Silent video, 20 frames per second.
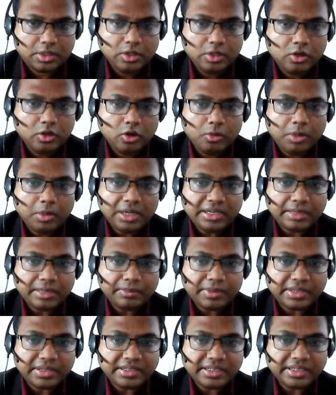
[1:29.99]
Global
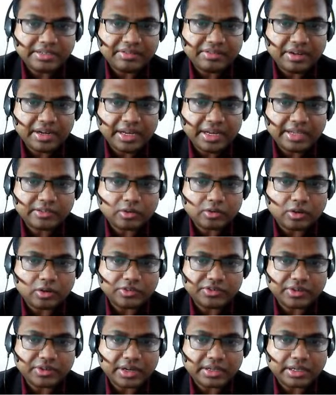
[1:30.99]
temperature trend as
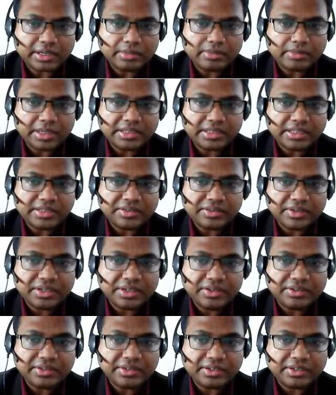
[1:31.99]
constructed by the three
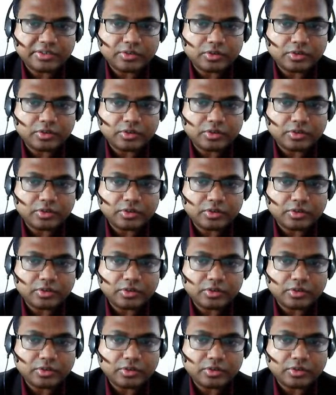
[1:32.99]
research groups
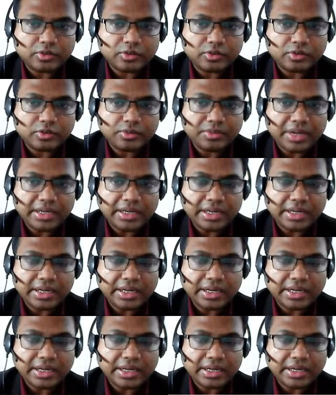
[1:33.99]
to
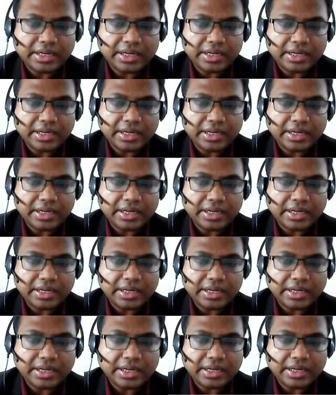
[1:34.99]
2012.
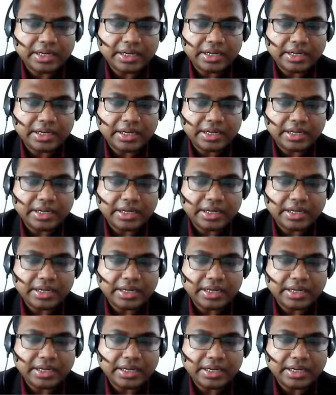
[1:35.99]

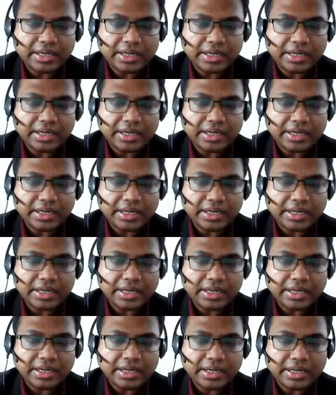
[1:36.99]
Global means
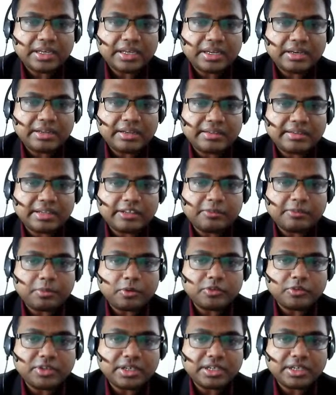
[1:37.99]
temperature increase as
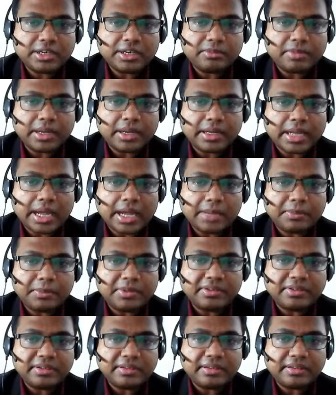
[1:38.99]
projected by
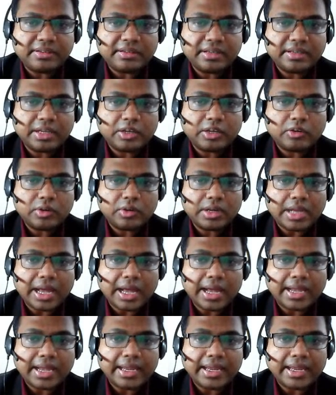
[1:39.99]
IPCC scenario and
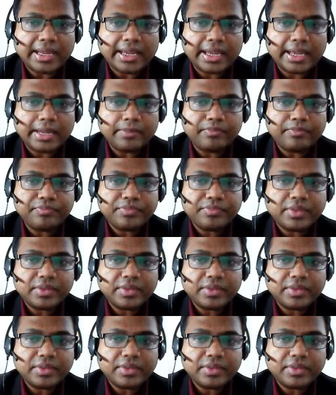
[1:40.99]
IAM.